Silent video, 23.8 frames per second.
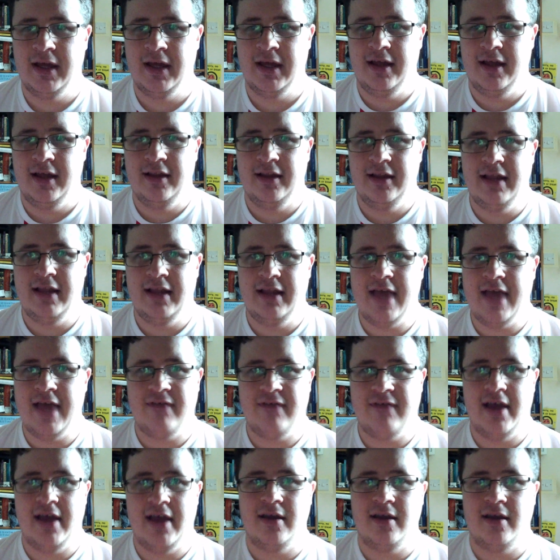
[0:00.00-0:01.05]
the
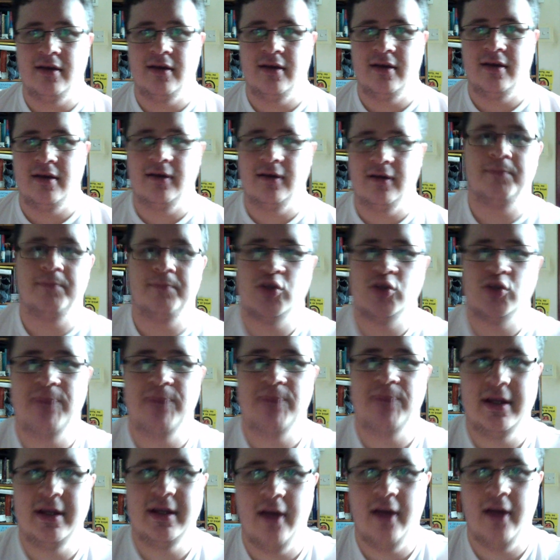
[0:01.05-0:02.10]
FA just
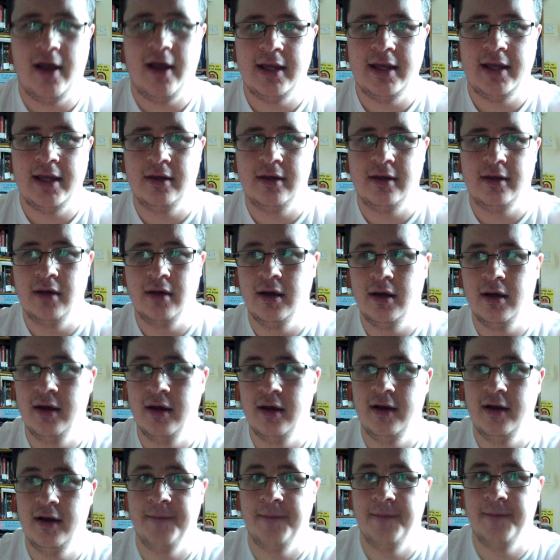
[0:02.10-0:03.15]
being like,
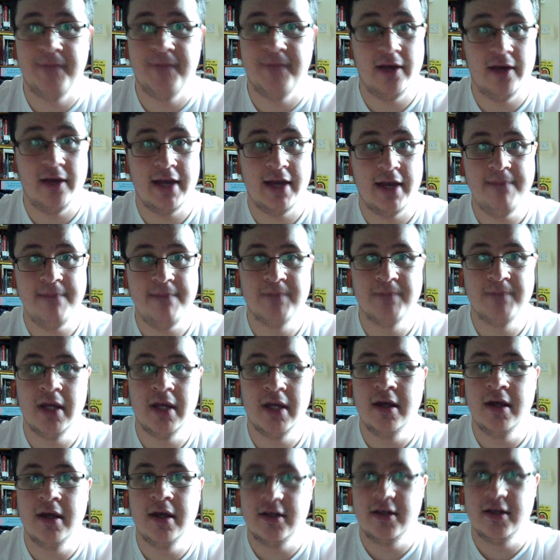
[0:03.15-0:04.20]
okay,
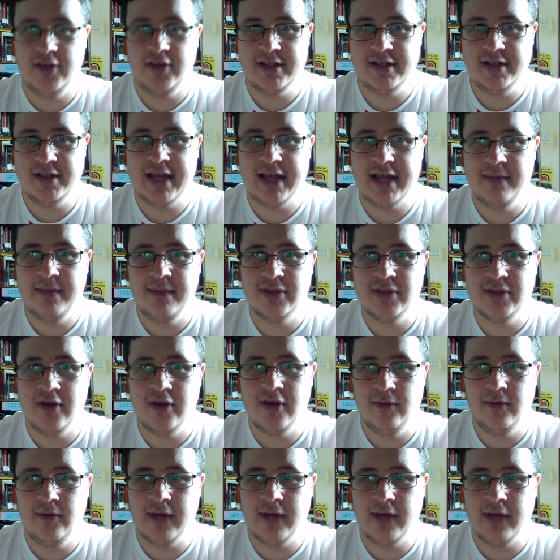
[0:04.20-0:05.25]
so this game is no
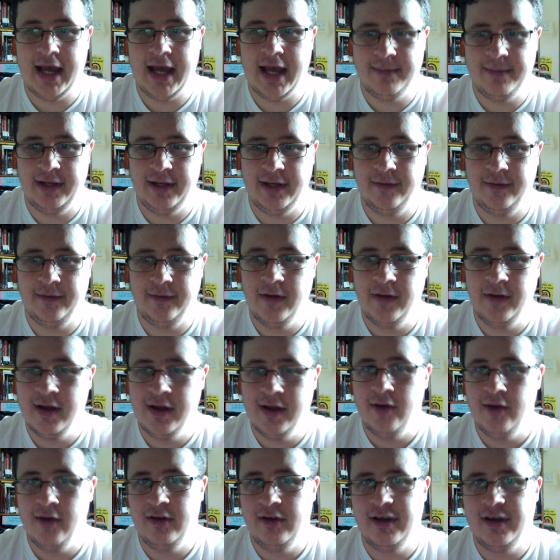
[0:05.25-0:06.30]
longer happening,
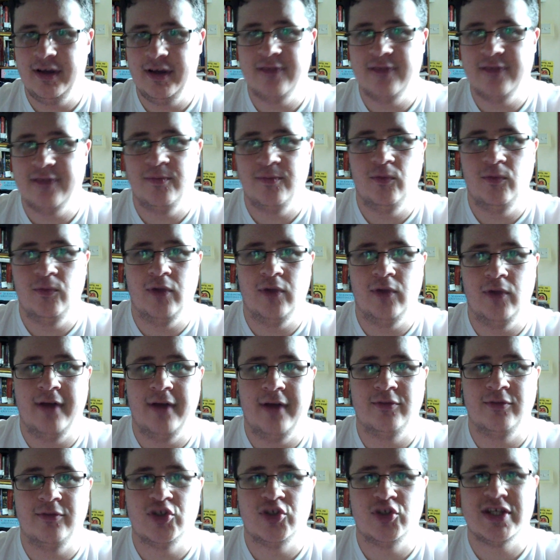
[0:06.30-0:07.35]

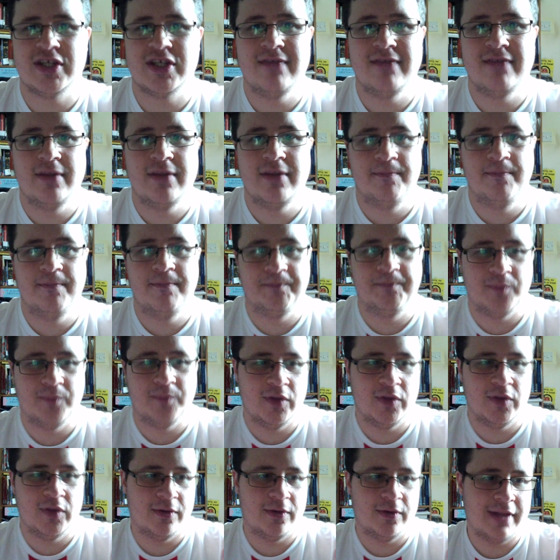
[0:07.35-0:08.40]
just give the
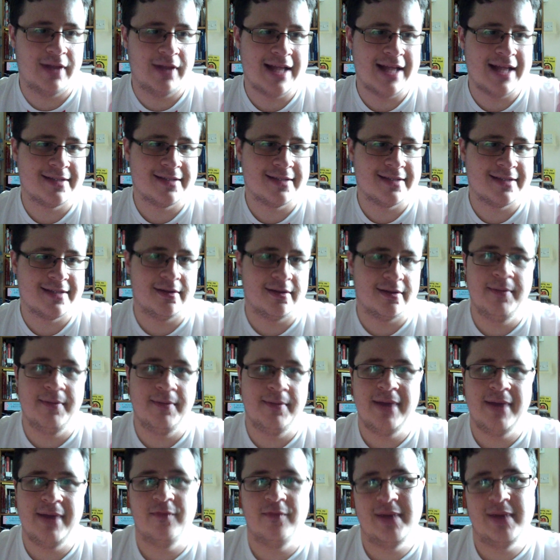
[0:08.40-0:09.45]
lads a bit
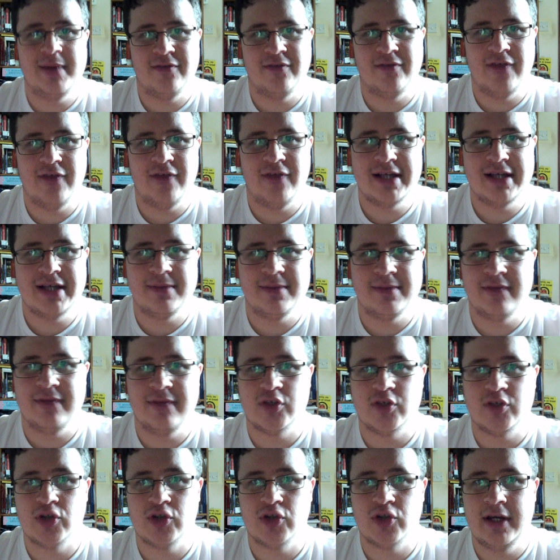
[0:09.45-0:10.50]
of a rest, a bit of a
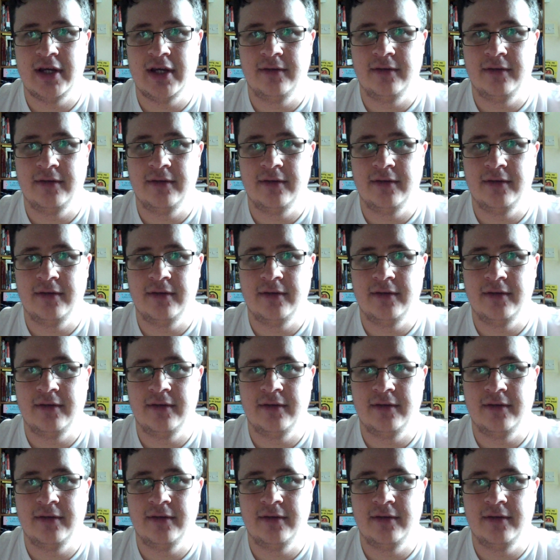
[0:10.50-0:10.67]
train,